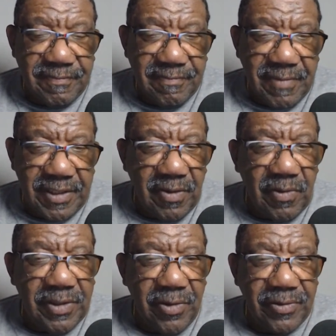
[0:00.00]
But it
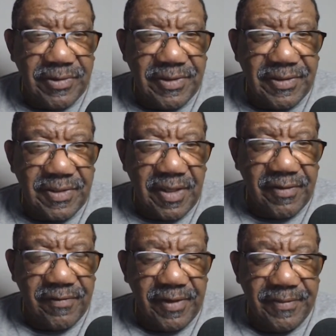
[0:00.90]
only hurts this
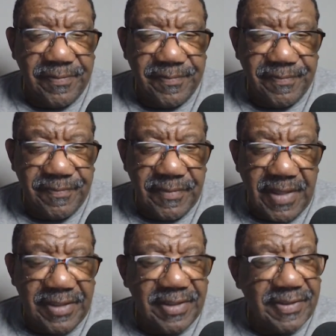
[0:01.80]
country.
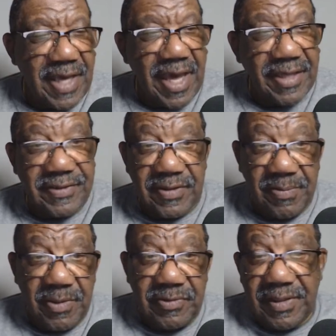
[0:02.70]
And these guys
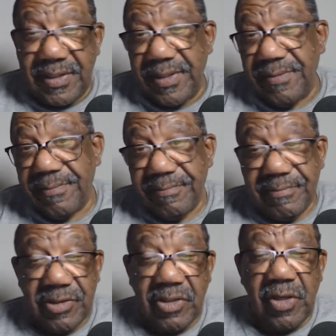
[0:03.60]
supposedly
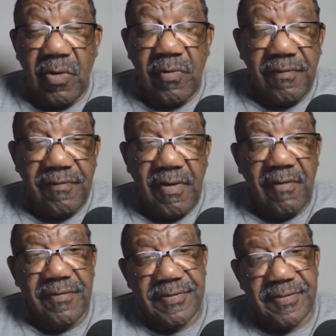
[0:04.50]
took an oath of
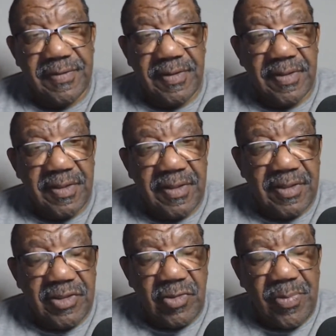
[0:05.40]
office
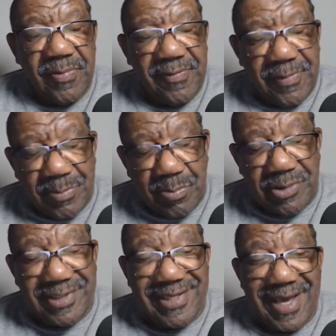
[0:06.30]
to
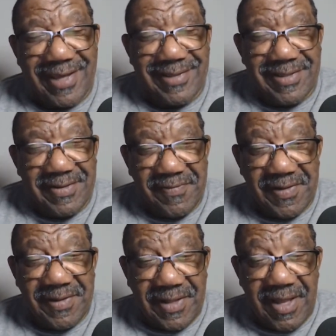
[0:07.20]
protect and
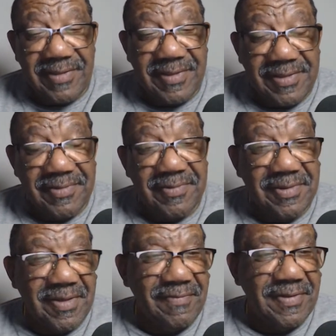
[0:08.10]
defend the
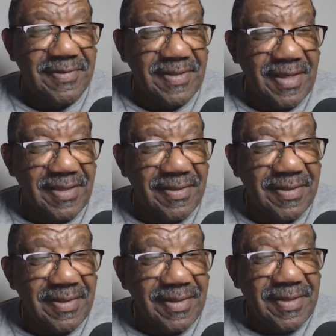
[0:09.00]
Constitution of the state
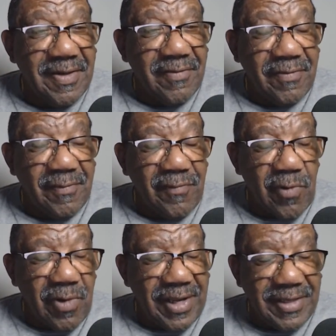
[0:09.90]
from
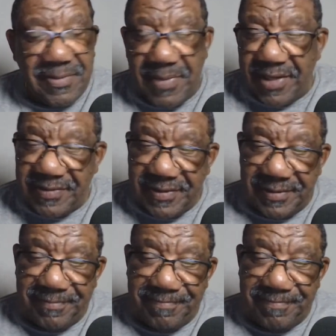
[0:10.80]
foreign and domestic.